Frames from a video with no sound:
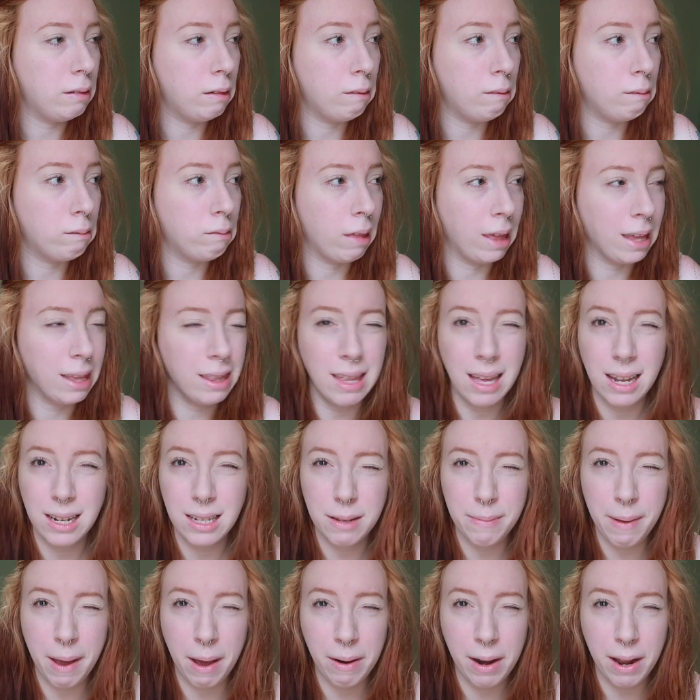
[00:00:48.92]
I think that's
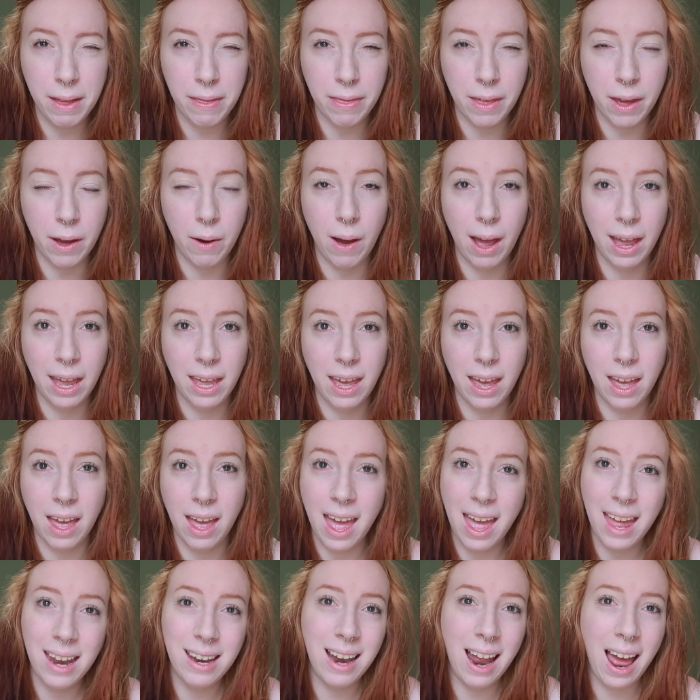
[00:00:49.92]
about it though. I
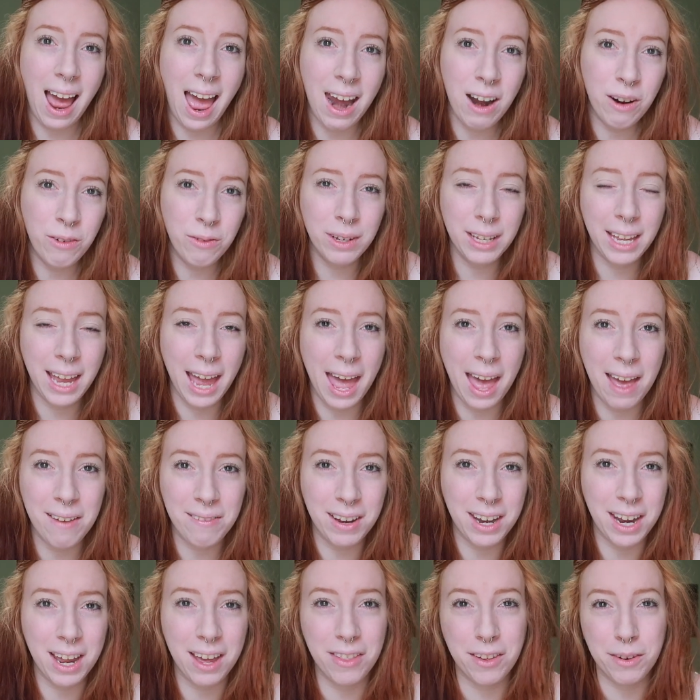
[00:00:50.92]
don't really have
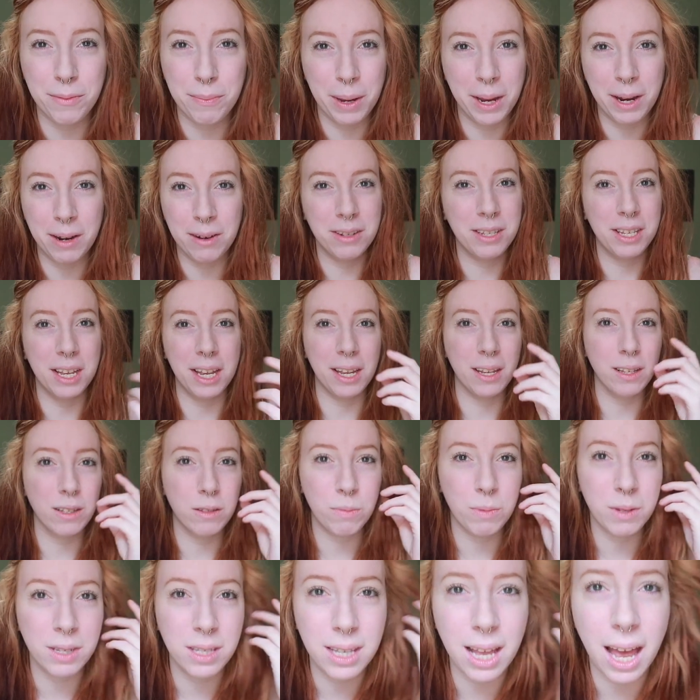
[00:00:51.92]
any other piercings
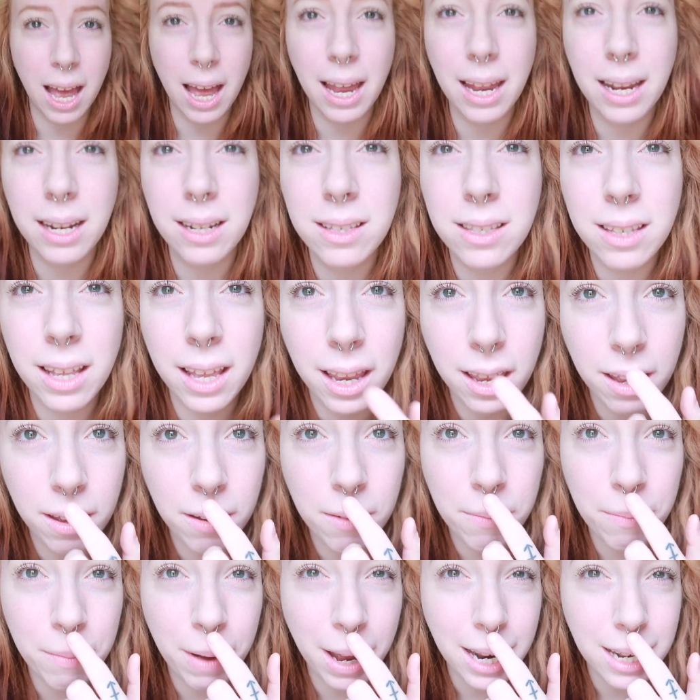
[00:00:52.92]
besides
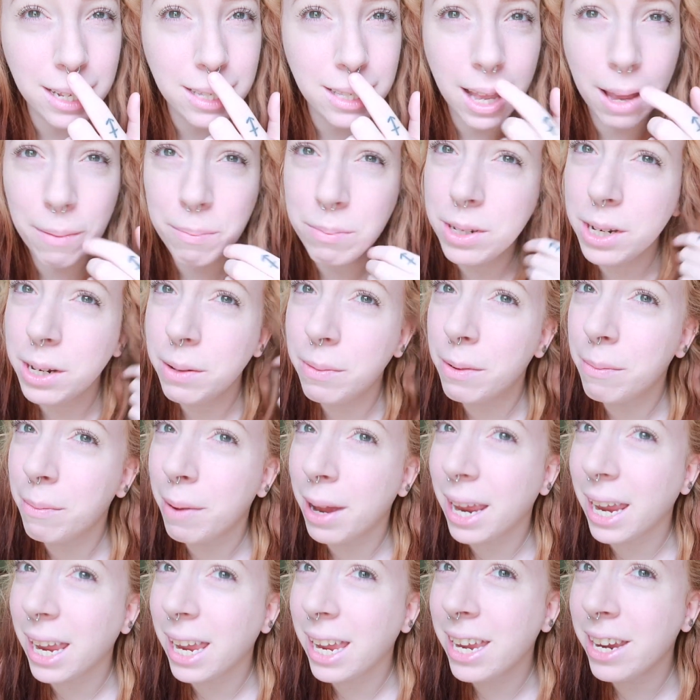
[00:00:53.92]
like my septum and
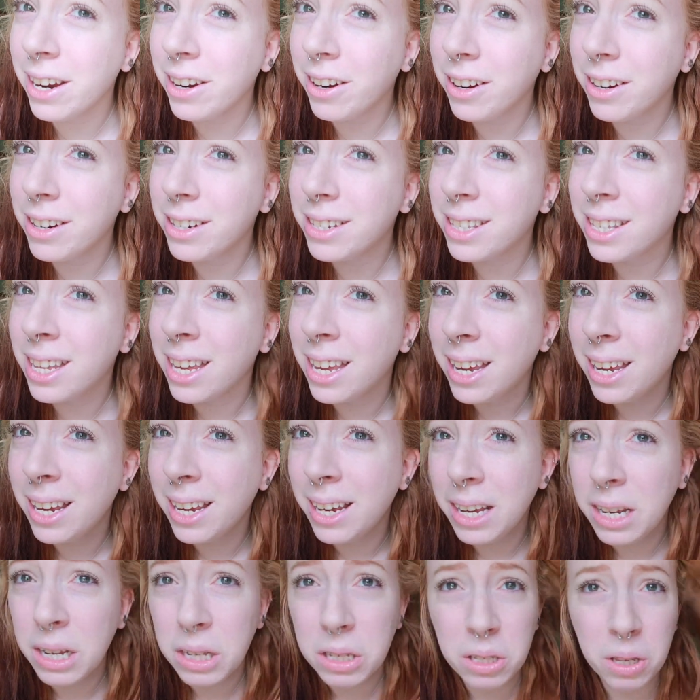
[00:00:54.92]
my ears,
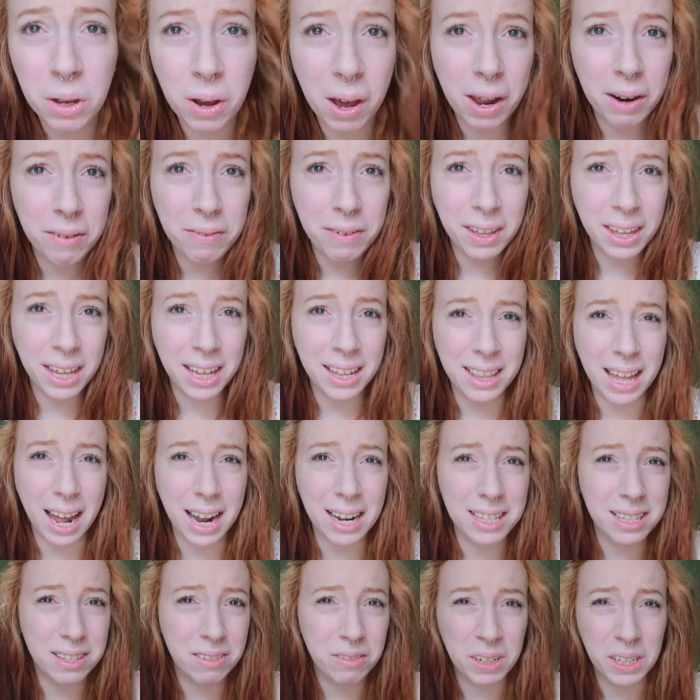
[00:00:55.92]
so I feel like
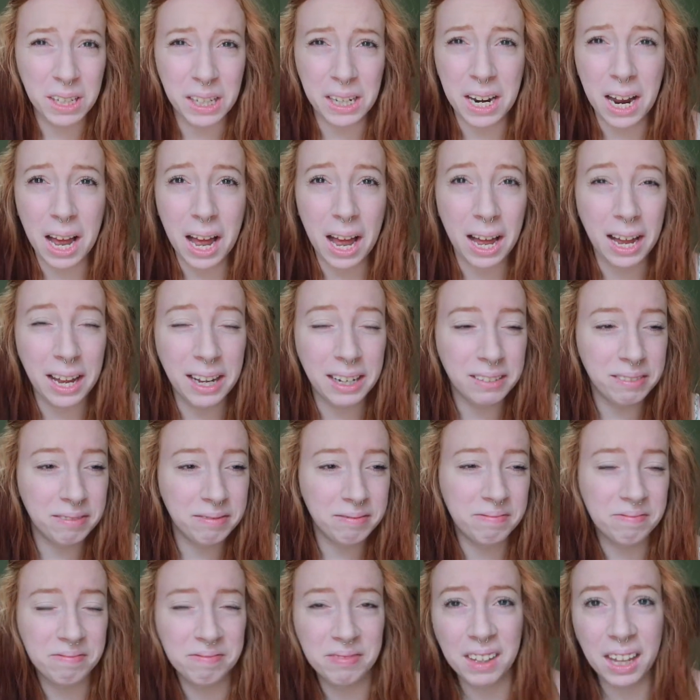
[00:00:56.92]
that's really not
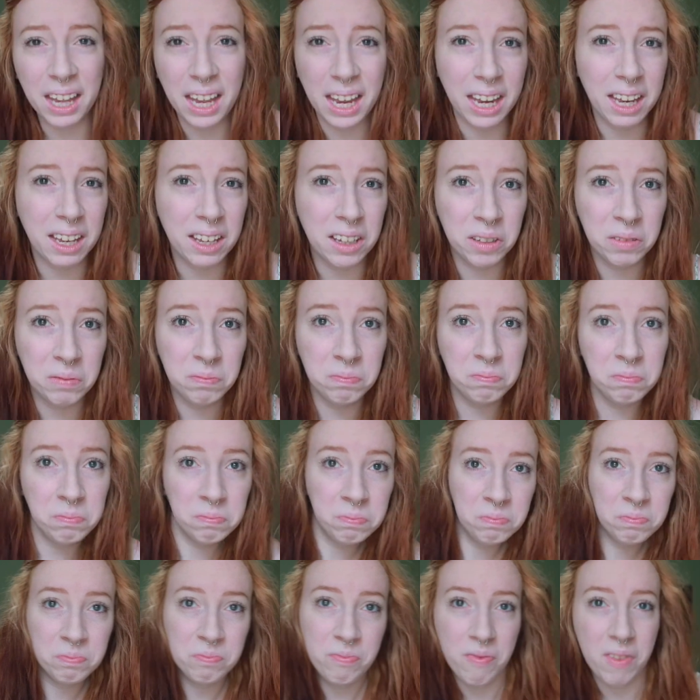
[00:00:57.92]
like
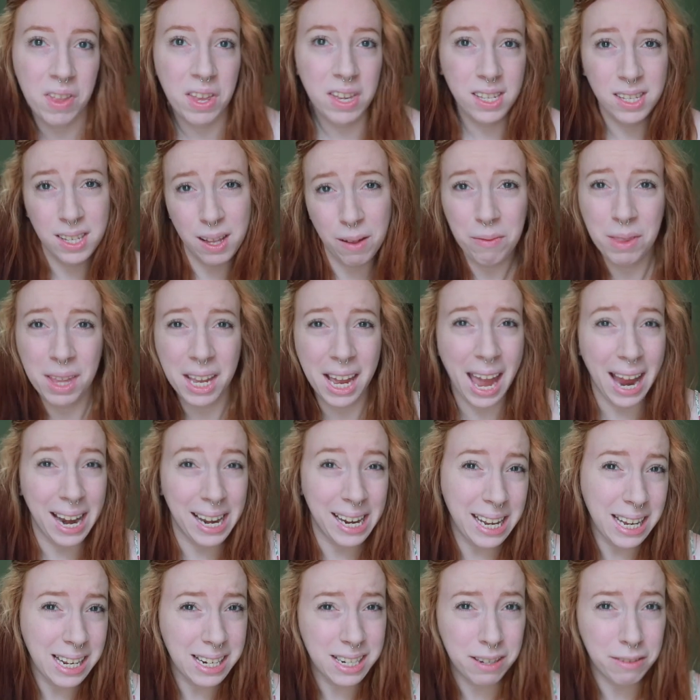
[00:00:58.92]
something I
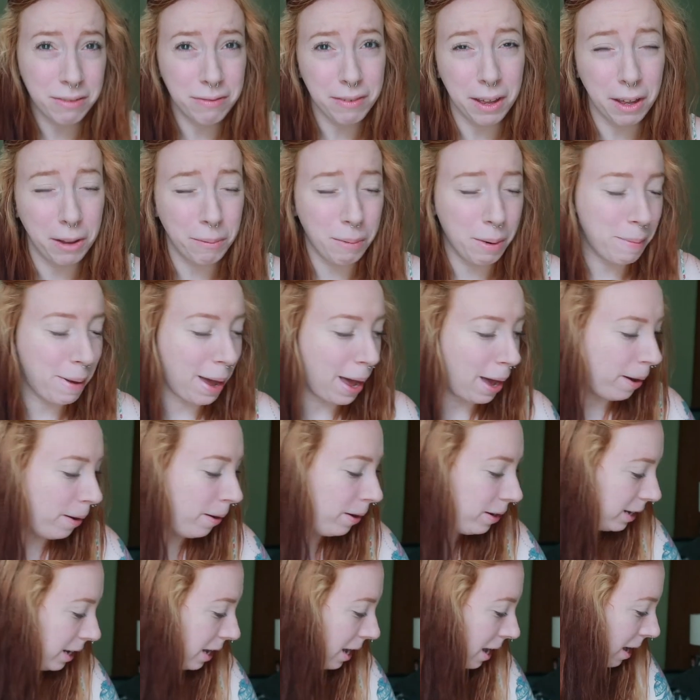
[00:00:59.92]
need to film
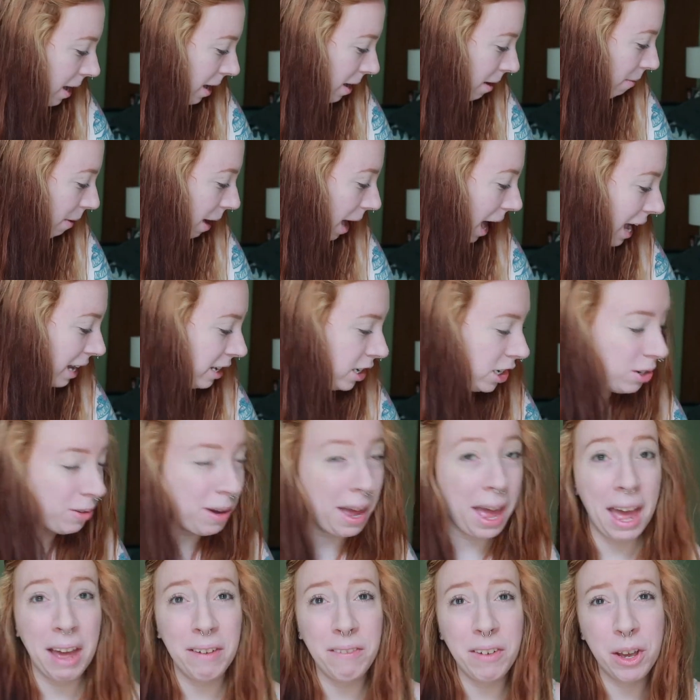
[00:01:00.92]
about. But I do
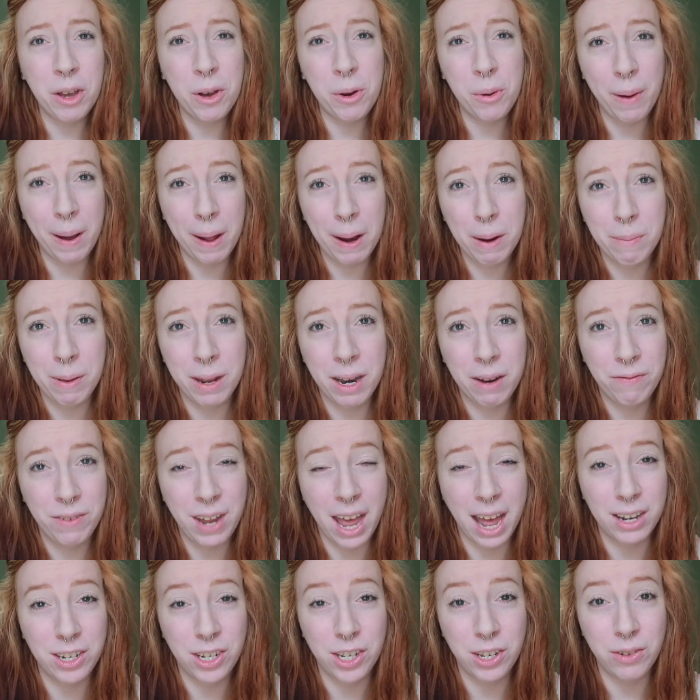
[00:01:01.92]
have quite a bit of
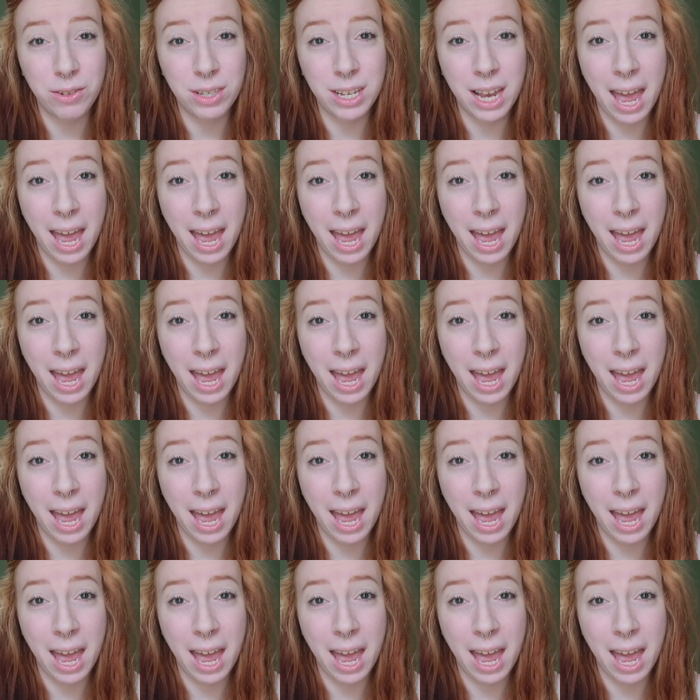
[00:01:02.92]
tattoos.